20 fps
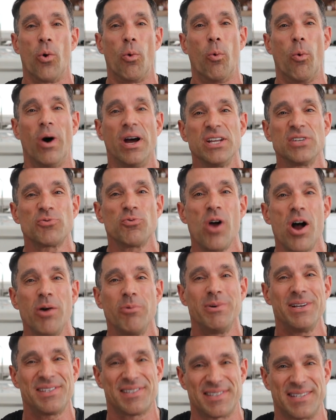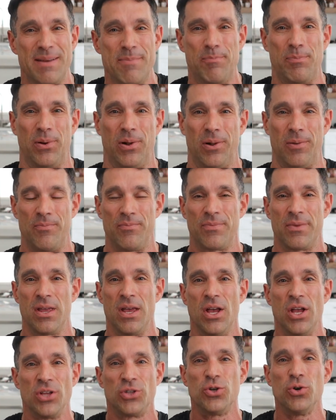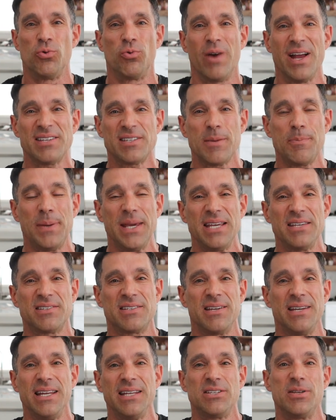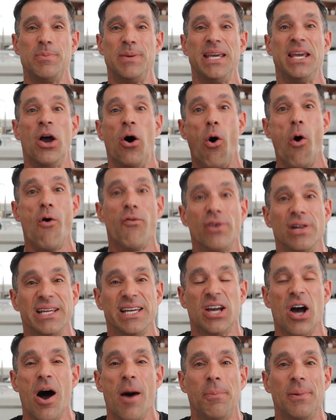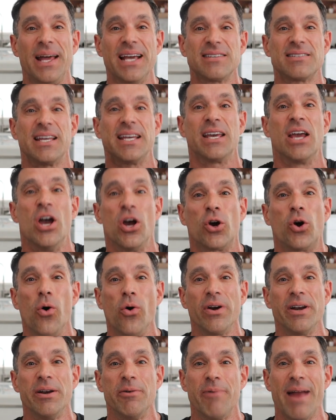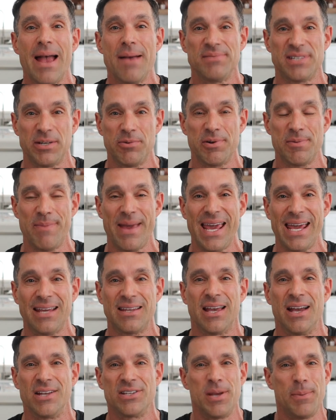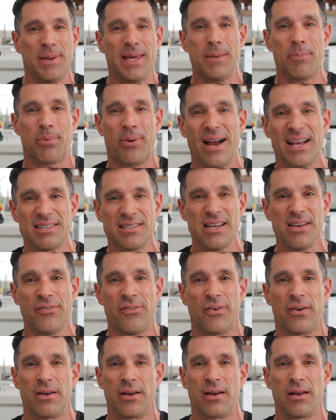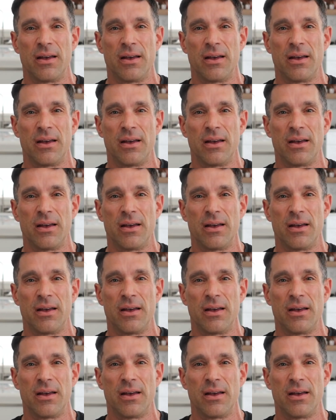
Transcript: What is wrong with simple? Do recipes need to be overly complex like Gordon Ramsay would make to be impressive?